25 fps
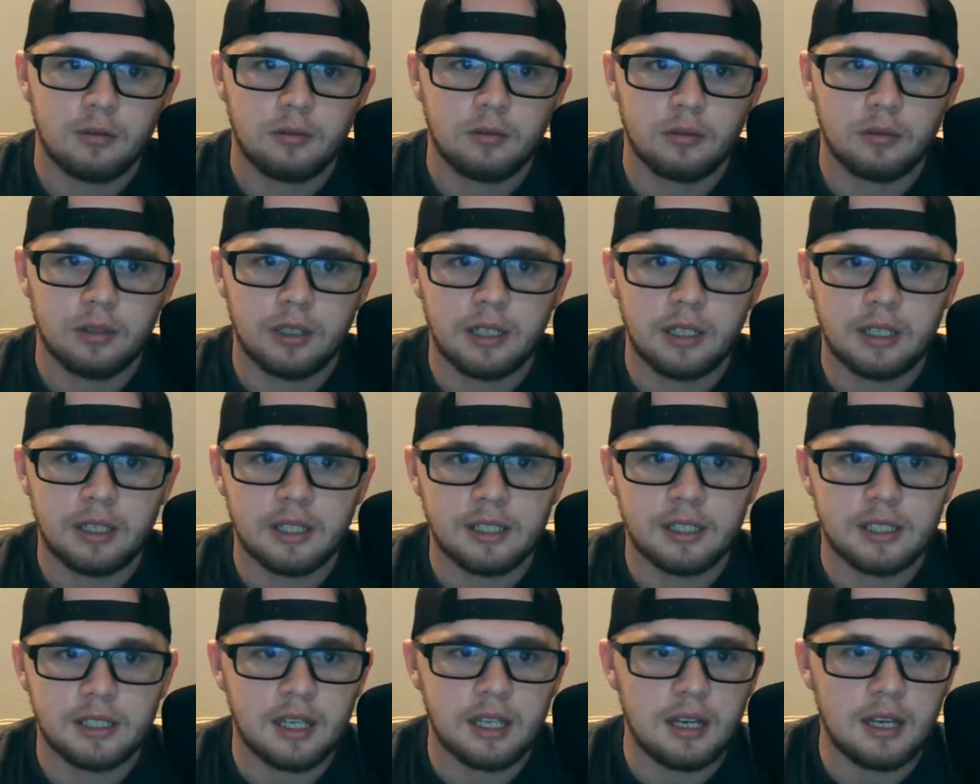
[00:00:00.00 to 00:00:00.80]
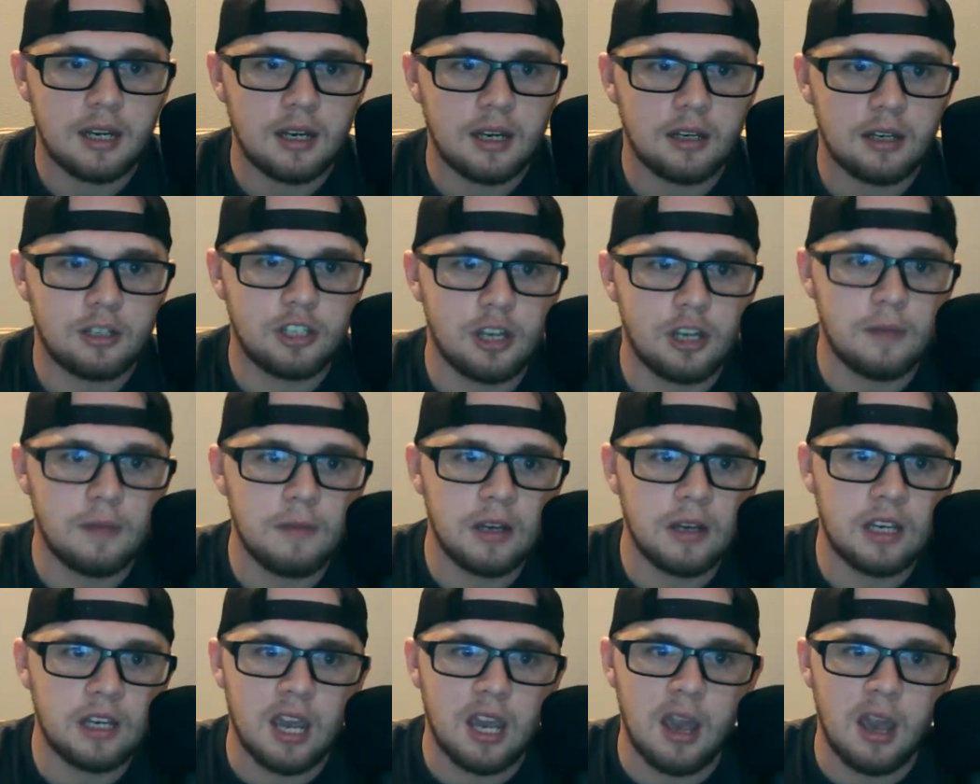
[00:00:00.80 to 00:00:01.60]
is the
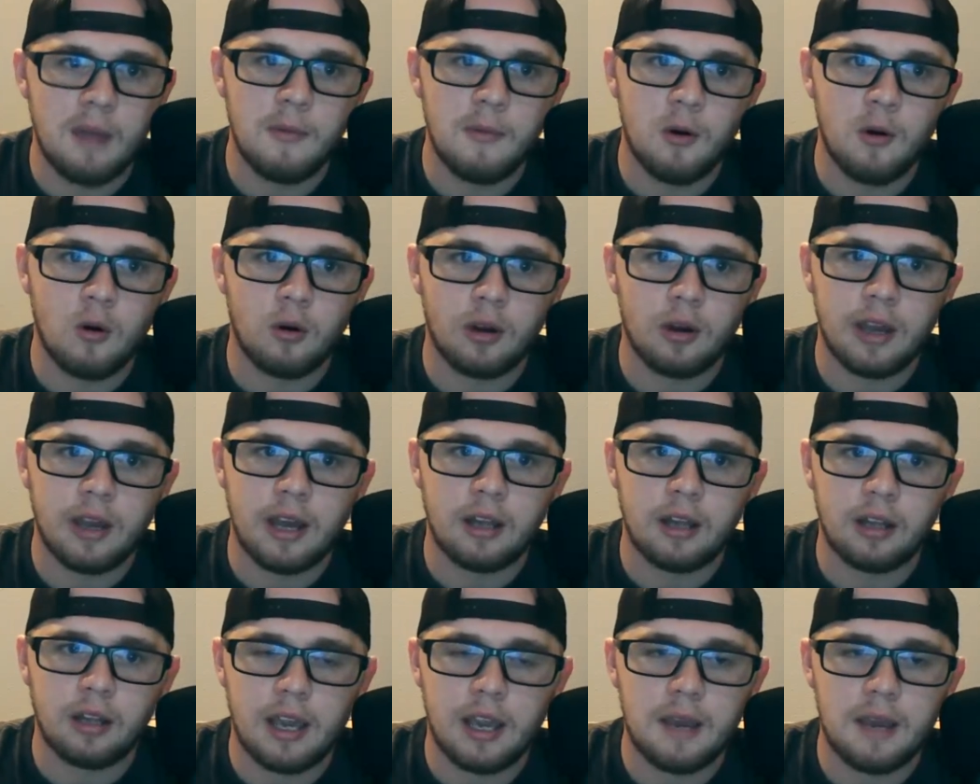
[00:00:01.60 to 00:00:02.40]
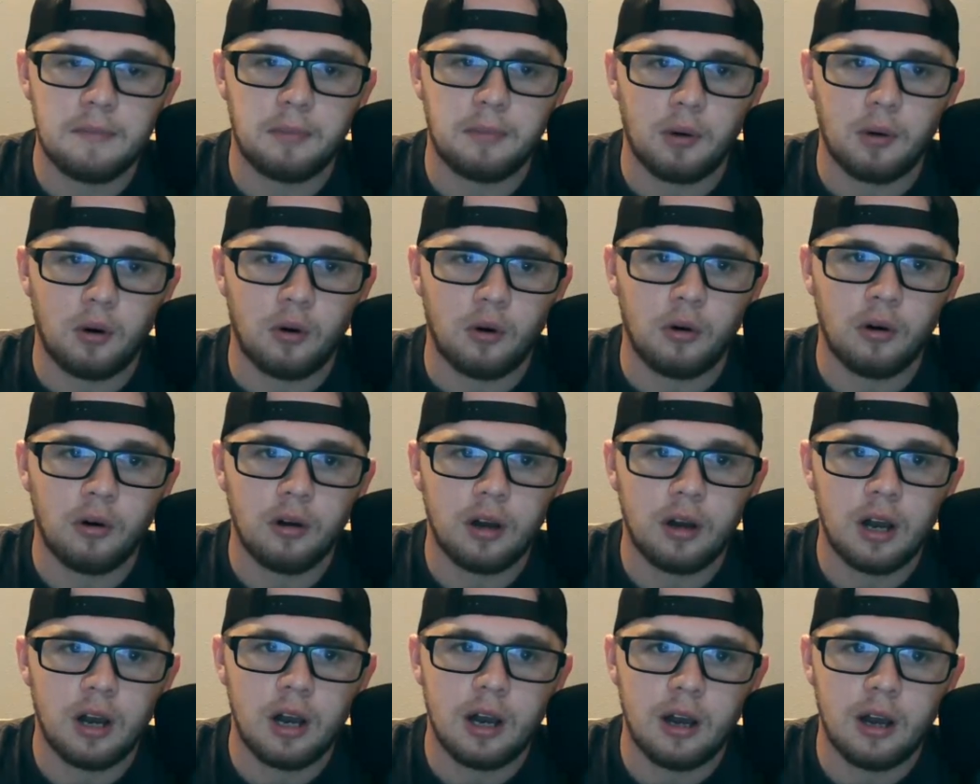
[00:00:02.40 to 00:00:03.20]
Jimmy Kimmel LA
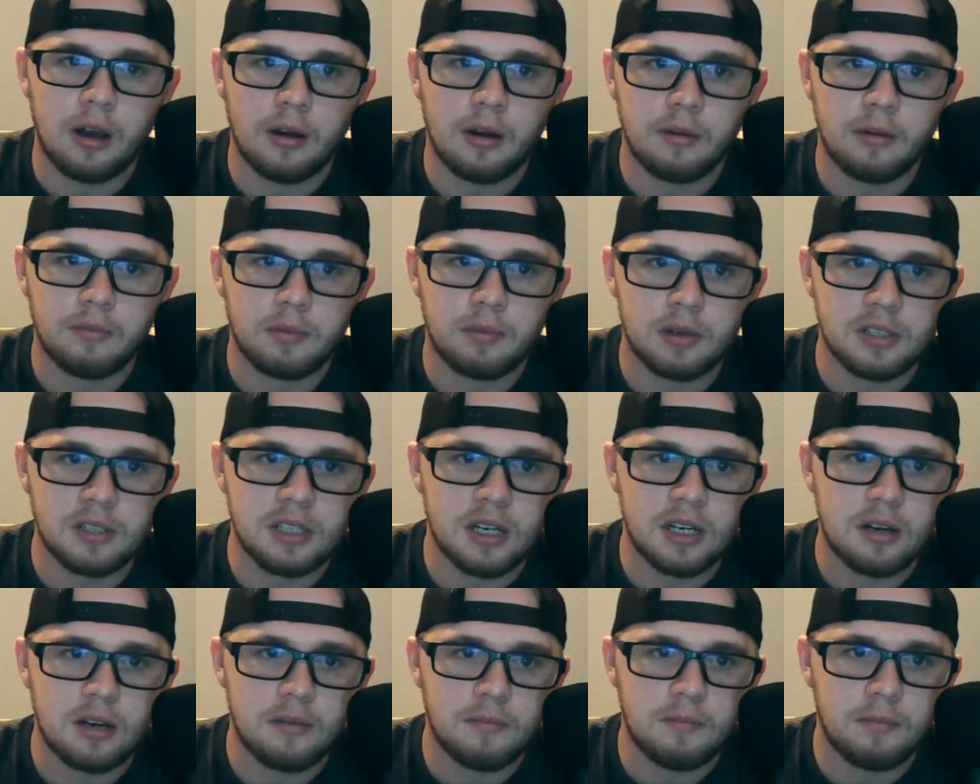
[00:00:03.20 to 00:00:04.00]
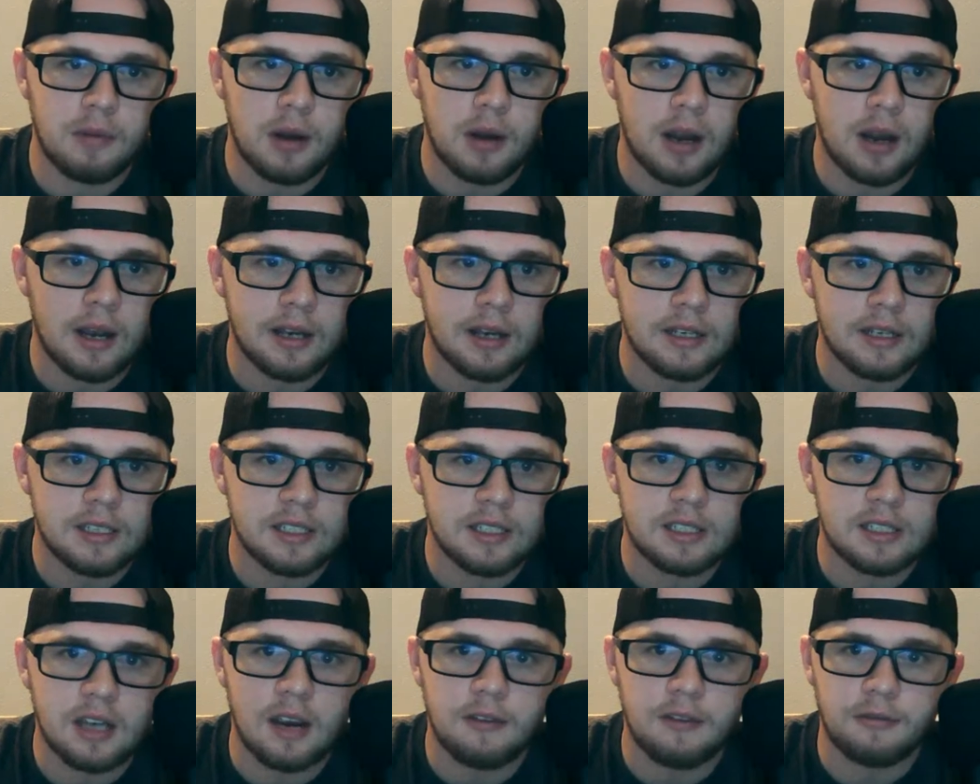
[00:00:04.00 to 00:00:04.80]
Bowl, presented by
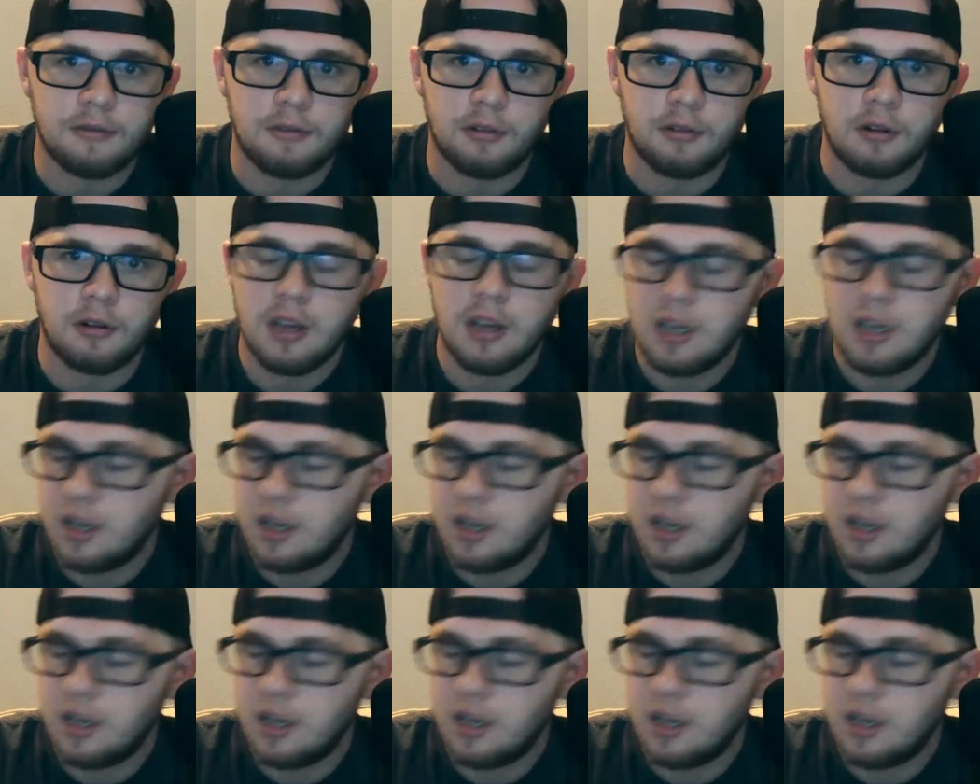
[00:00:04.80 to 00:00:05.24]
Stifle.